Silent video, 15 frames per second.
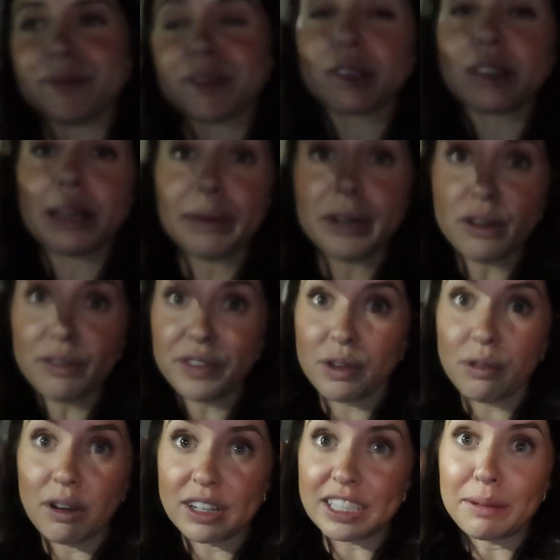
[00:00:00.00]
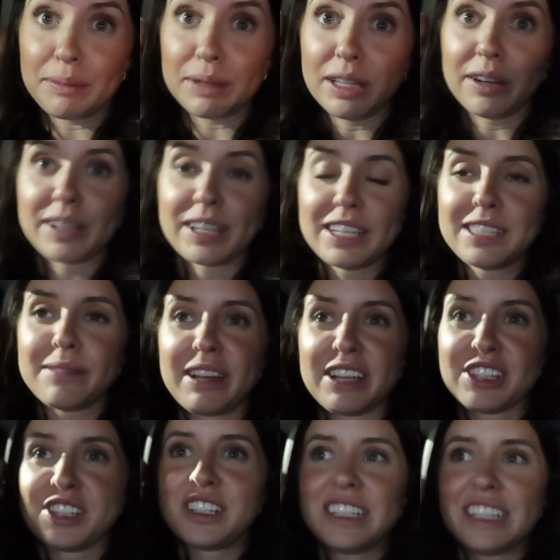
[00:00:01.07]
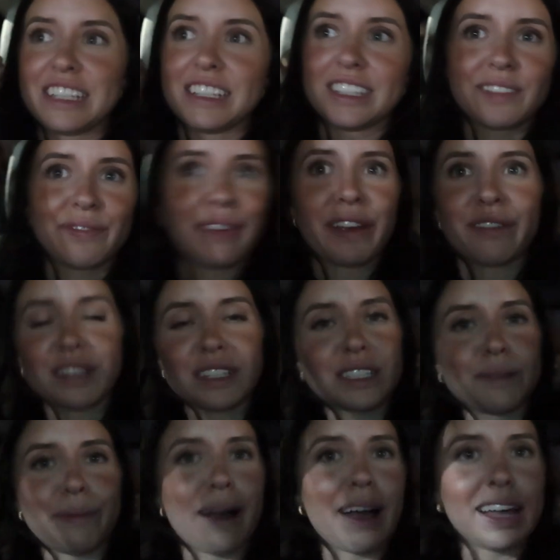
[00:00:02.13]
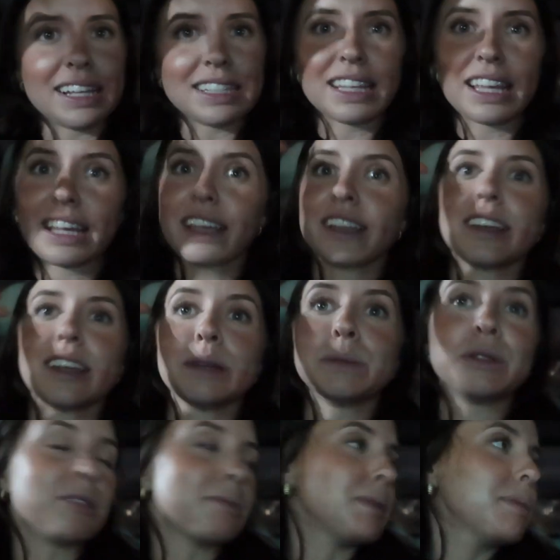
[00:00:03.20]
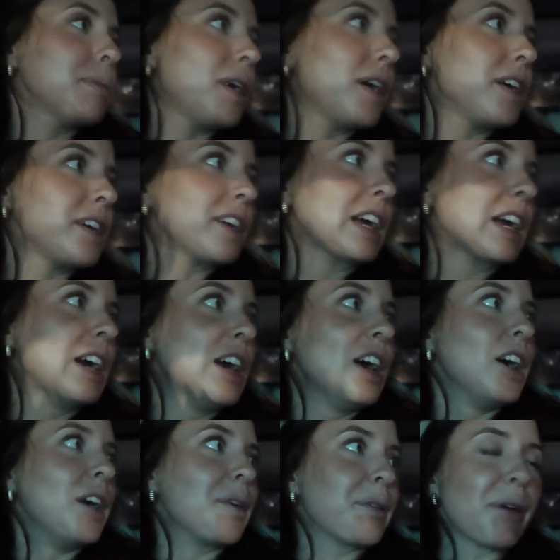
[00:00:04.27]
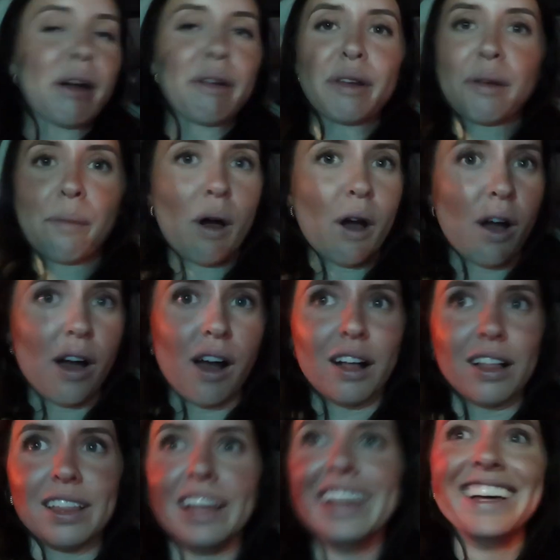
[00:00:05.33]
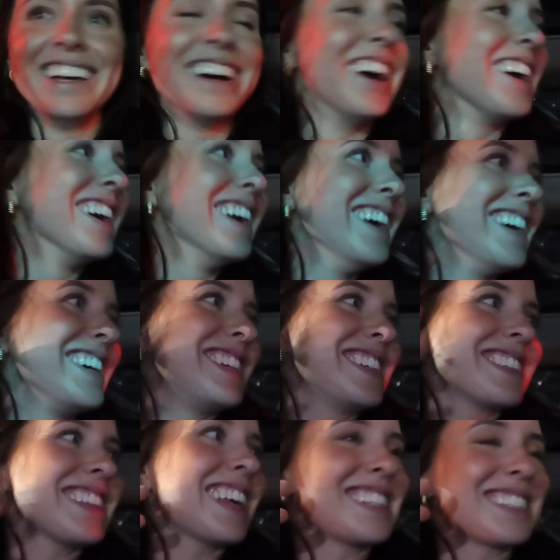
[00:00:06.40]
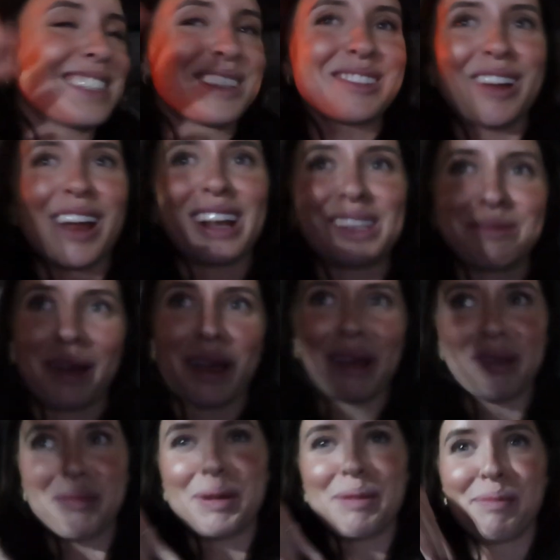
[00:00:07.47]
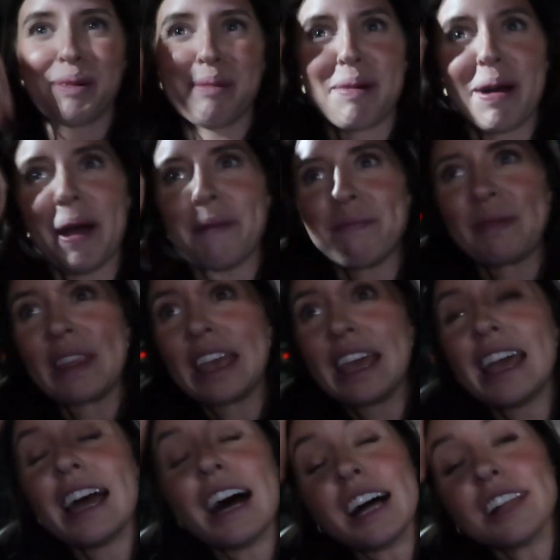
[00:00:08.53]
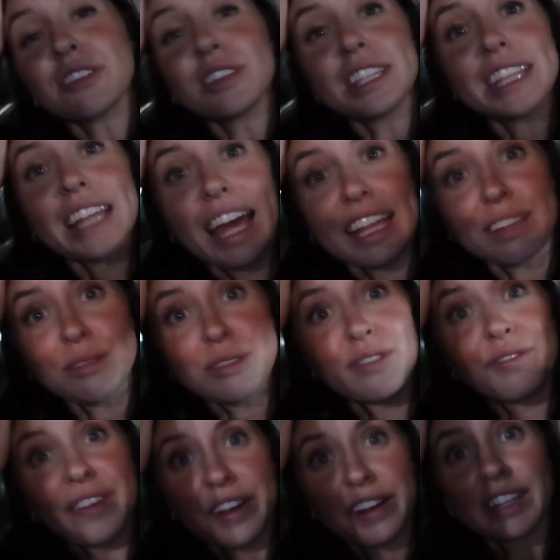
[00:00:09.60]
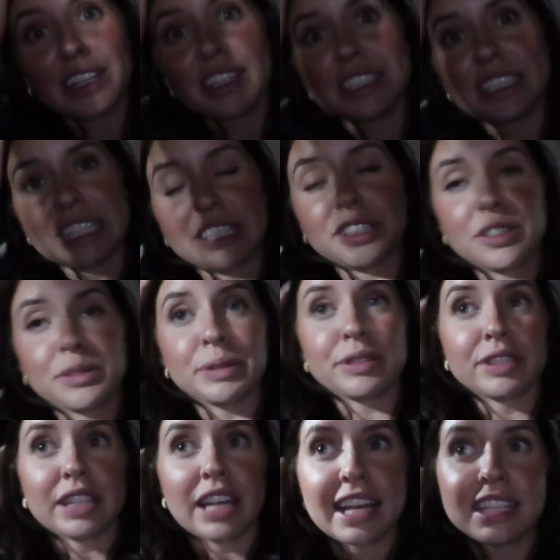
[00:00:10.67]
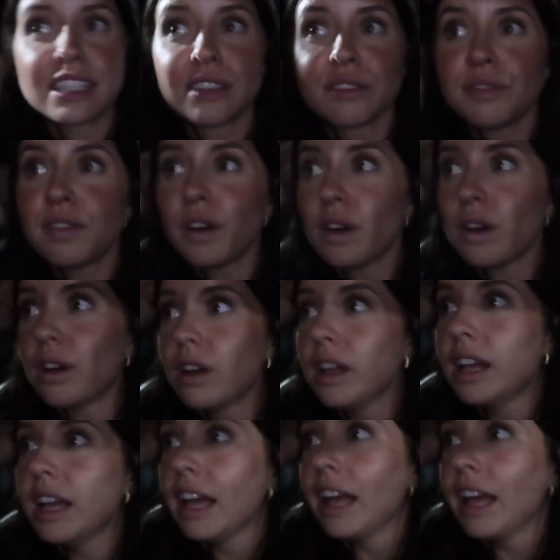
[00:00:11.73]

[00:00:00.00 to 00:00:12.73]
So let me know if you are down below, because Sebastian's favorite spot is like an amusement park, a crowded mall. He's like distracted by all the people, but other than that, it was a very good dinner. We were nice and full.